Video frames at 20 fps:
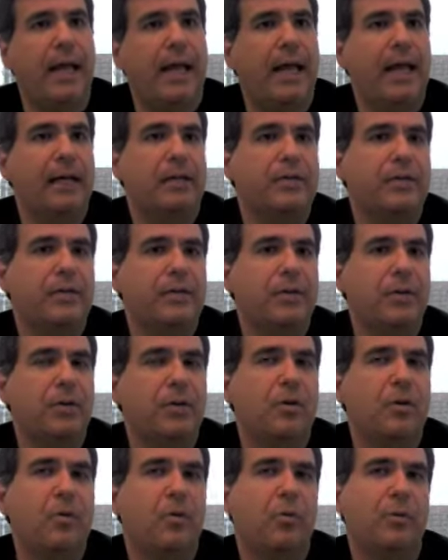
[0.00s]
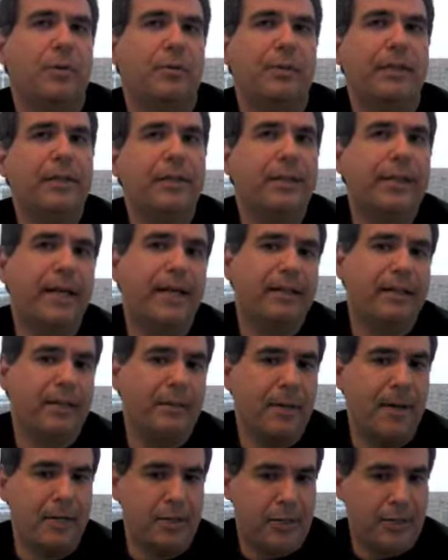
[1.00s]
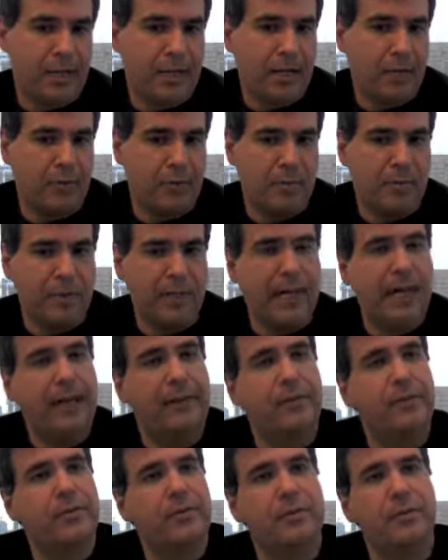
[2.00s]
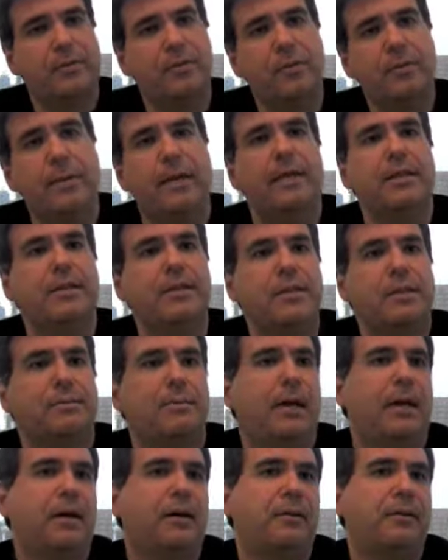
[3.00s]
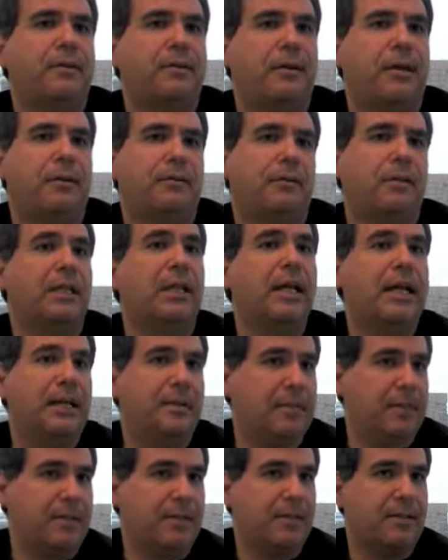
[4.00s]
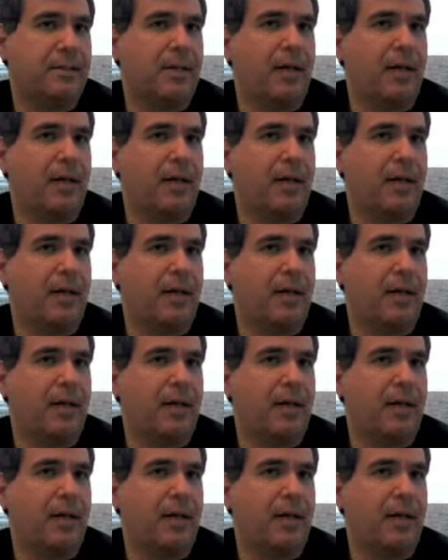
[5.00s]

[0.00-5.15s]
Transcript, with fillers: And so when we look at the Imagine Calgary plan, there's a tremendous amount of alignments.